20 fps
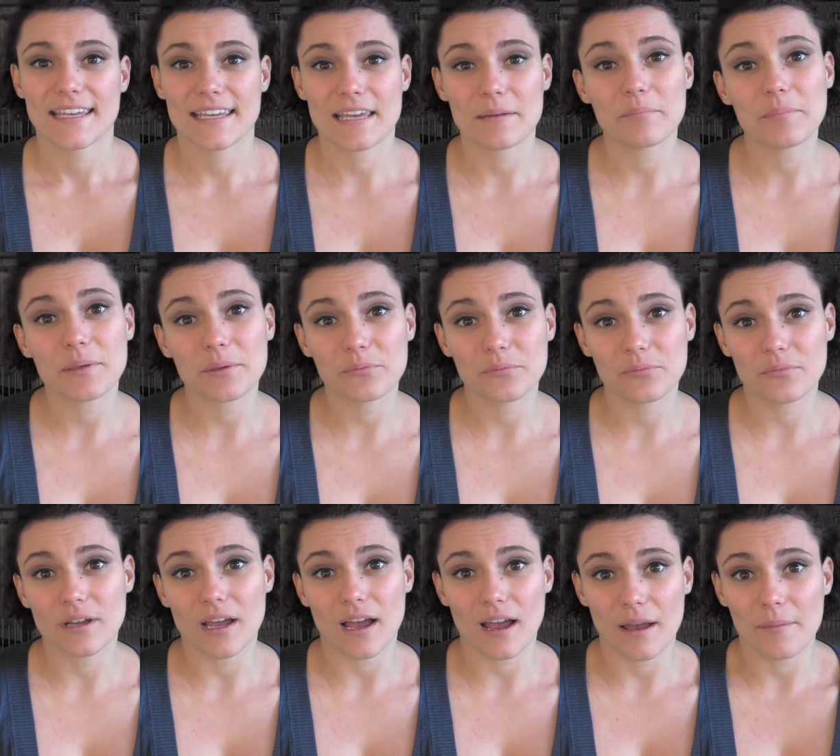can be
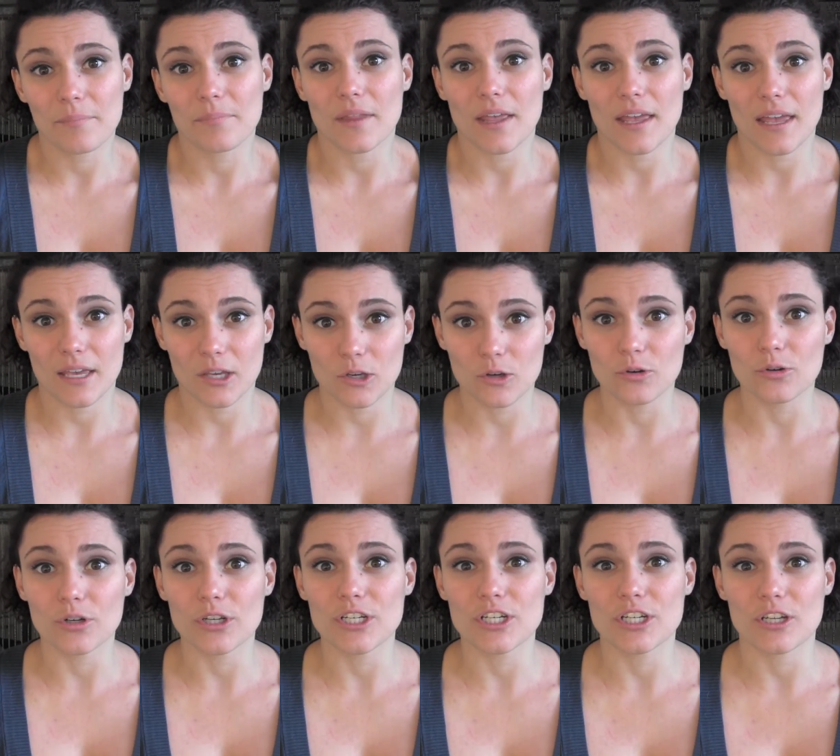a
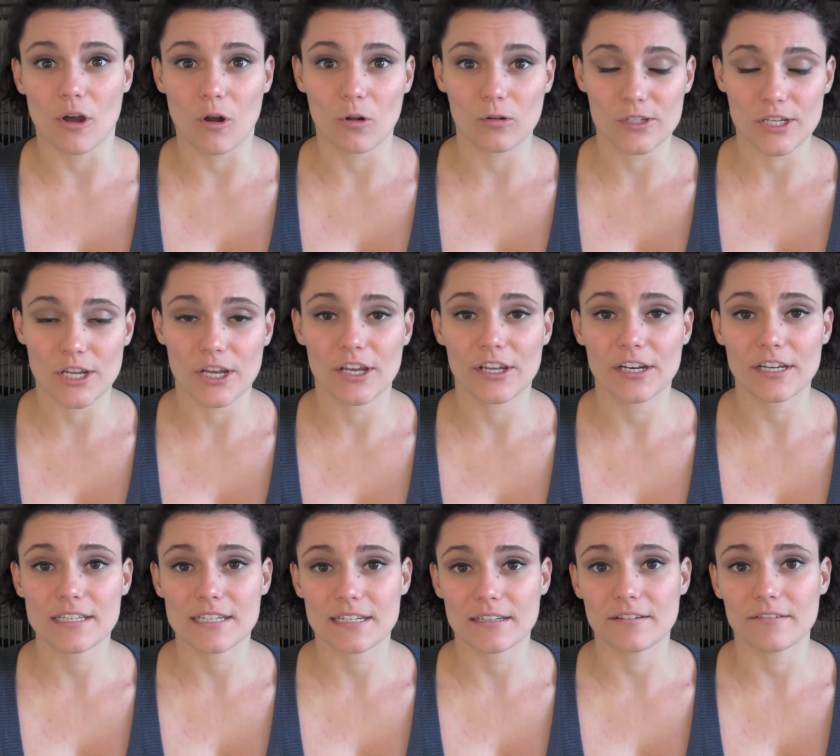good
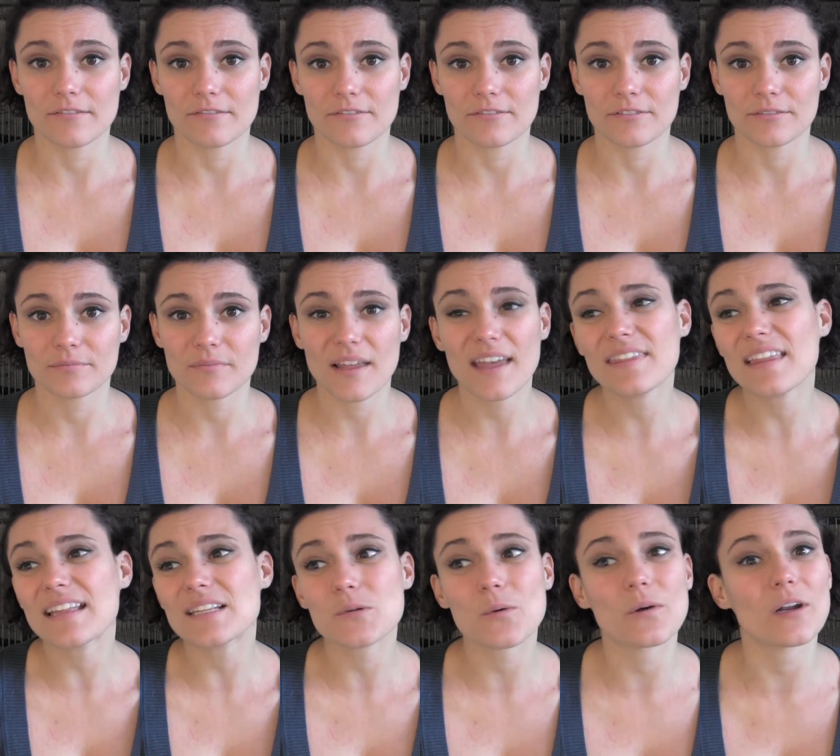alternative. And
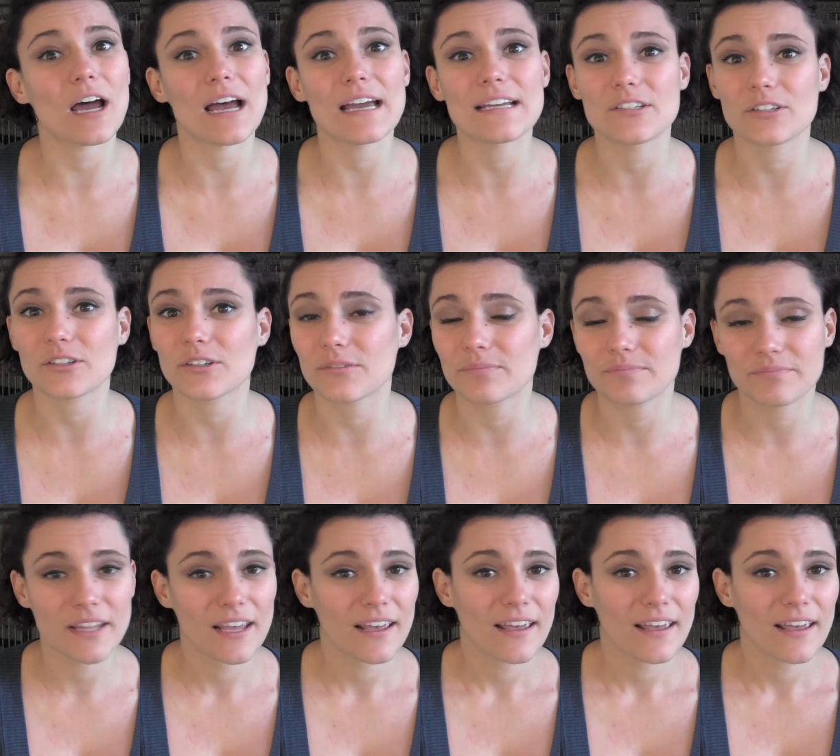that's what I do.